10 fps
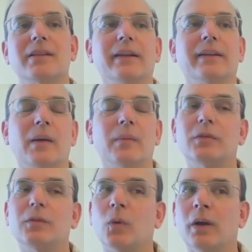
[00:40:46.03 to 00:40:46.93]
I've been in
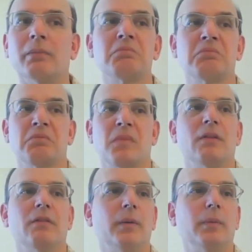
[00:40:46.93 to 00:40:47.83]
a business like
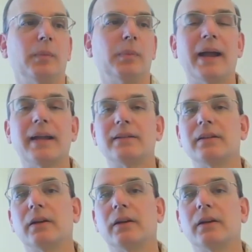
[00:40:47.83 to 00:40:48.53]
that before.